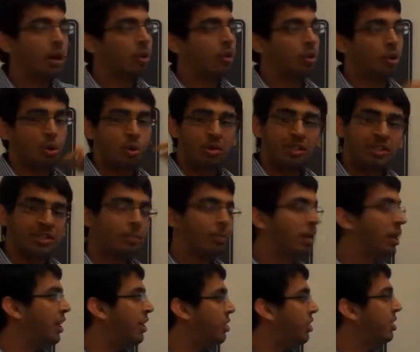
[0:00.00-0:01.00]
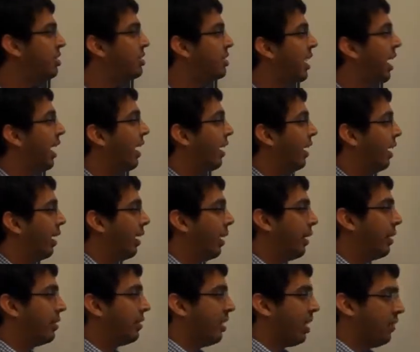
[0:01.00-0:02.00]
to do the simulations, and
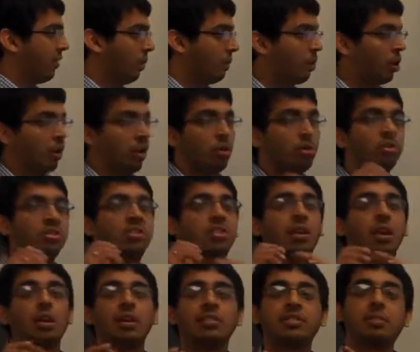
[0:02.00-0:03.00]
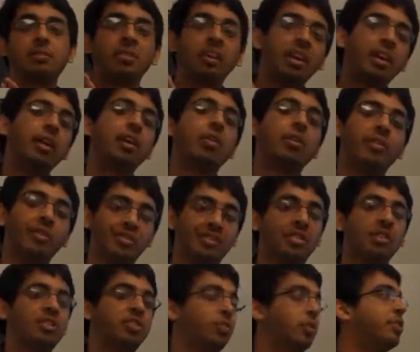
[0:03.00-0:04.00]
then we produced some really good
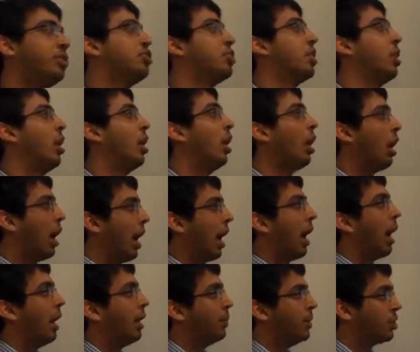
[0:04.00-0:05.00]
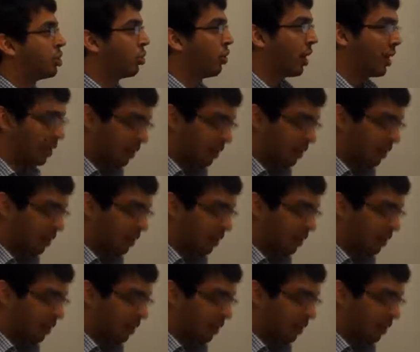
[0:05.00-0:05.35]
results, which I'll be showing in